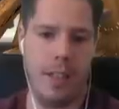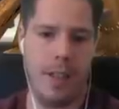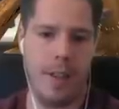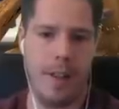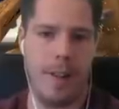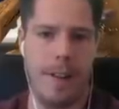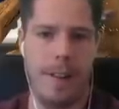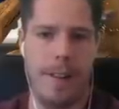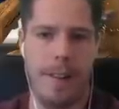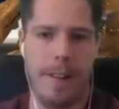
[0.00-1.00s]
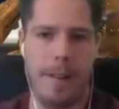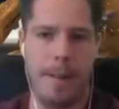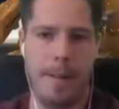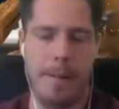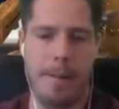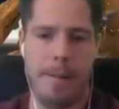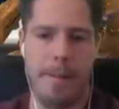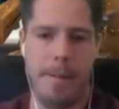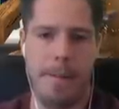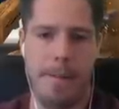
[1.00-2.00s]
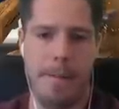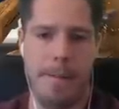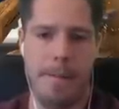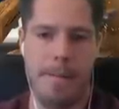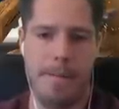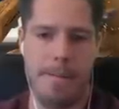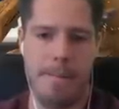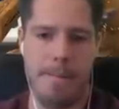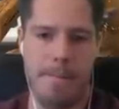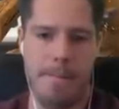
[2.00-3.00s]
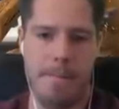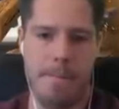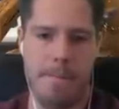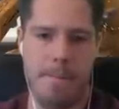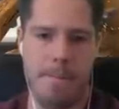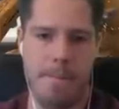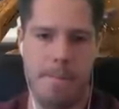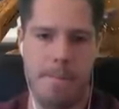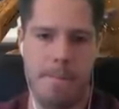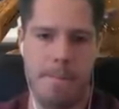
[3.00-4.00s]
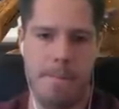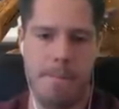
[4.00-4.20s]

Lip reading: Nothing is said.